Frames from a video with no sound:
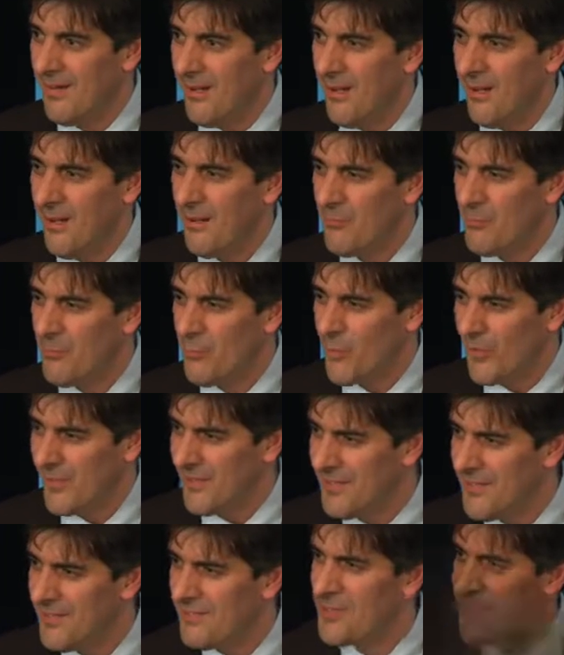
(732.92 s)
I'm
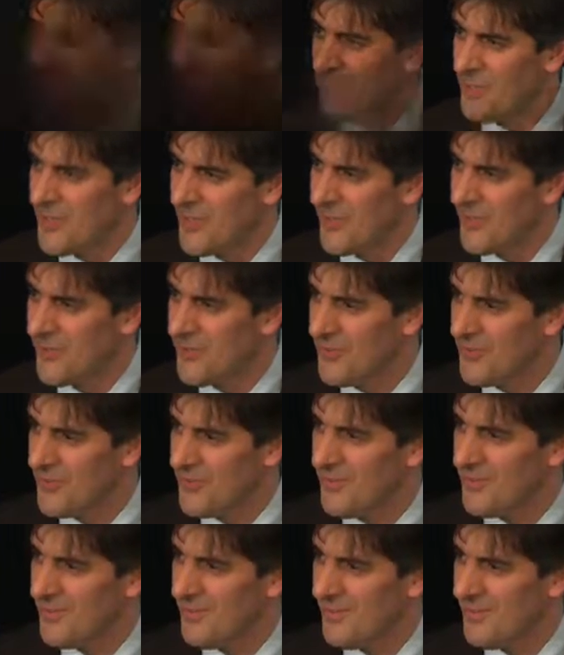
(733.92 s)
relieved that somebody else
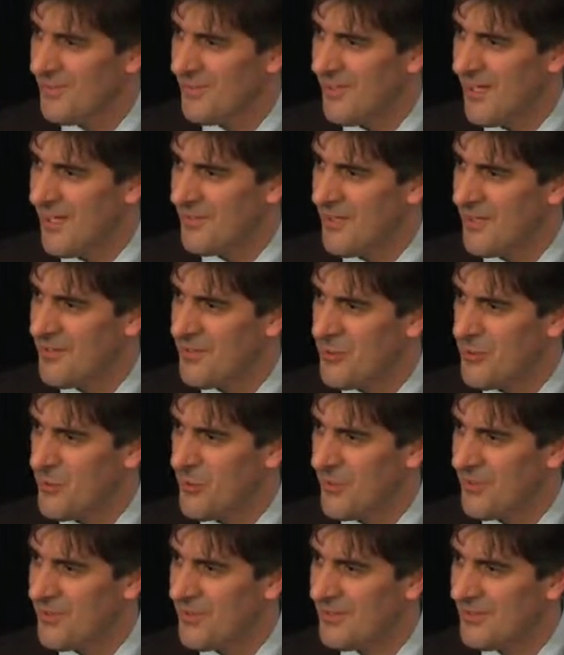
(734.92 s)
has had that
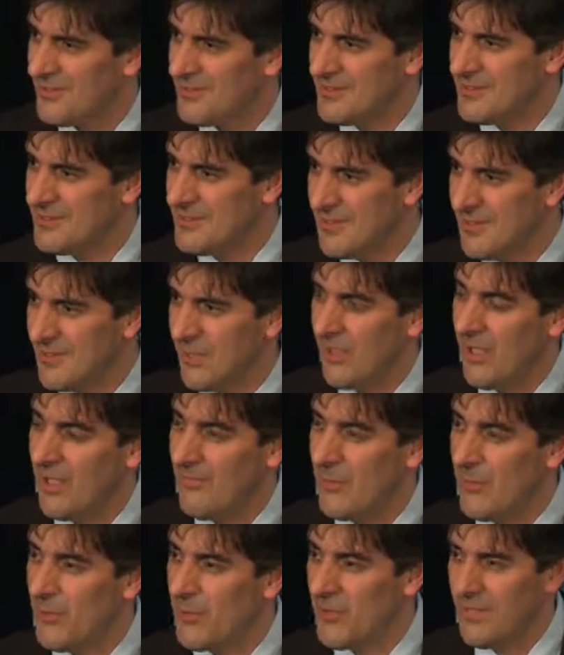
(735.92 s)
thought, and I'll have
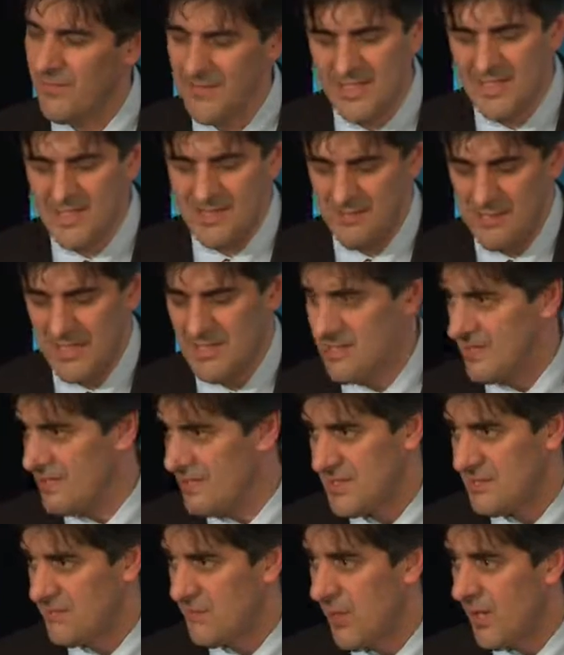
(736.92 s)
a look at it.
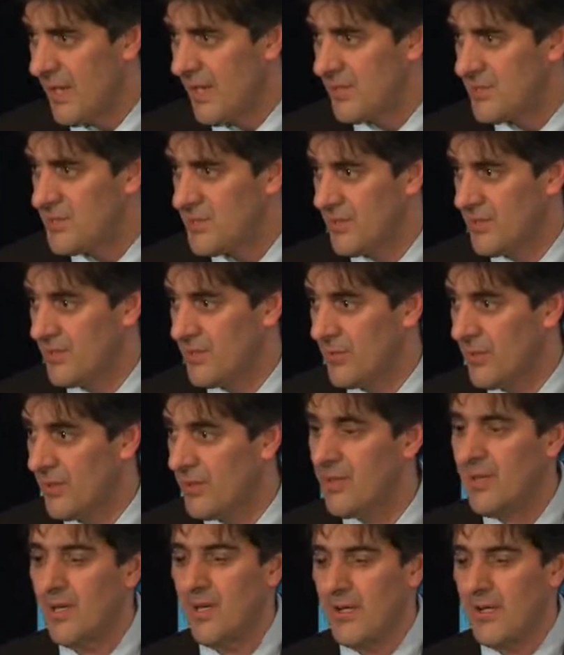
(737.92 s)
That's my attitude to it.